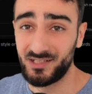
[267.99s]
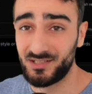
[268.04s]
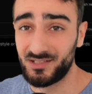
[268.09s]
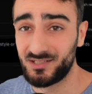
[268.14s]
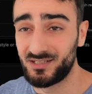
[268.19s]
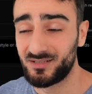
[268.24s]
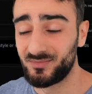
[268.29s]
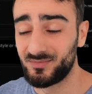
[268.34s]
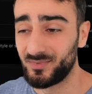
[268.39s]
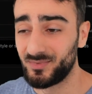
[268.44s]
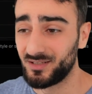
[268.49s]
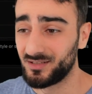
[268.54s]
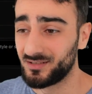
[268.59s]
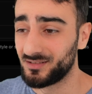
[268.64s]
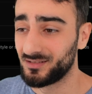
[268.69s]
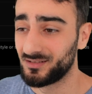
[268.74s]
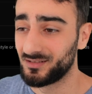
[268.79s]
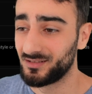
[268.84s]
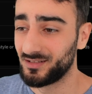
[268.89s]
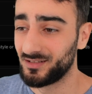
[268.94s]
it just
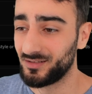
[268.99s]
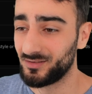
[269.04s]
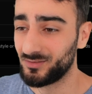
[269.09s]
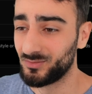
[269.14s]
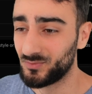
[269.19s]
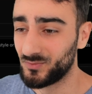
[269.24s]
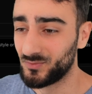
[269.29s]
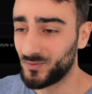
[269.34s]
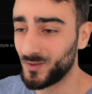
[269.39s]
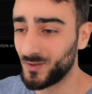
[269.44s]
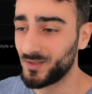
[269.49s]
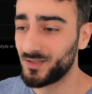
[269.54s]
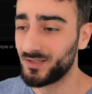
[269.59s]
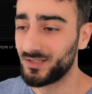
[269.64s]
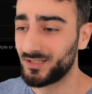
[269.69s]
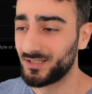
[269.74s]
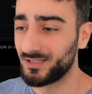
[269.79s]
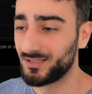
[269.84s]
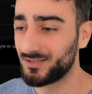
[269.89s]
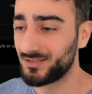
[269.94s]
meant it'll run
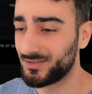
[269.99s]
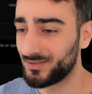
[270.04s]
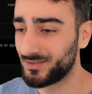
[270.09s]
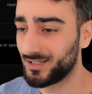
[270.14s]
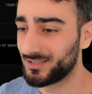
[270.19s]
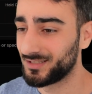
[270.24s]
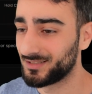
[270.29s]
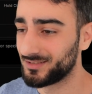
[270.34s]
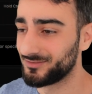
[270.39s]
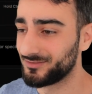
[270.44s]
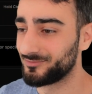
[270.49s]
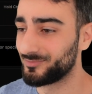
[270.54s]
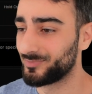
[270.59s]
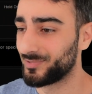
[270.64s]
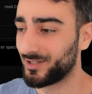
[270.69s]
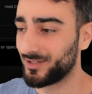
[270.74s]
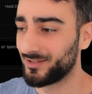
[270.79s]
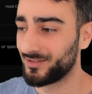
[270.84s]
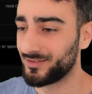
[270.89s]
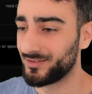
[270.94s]
the interactive
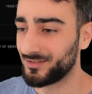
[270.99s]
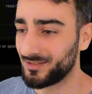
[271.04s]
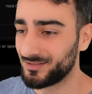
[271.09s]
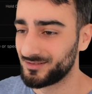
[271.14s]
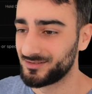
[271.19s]
Python.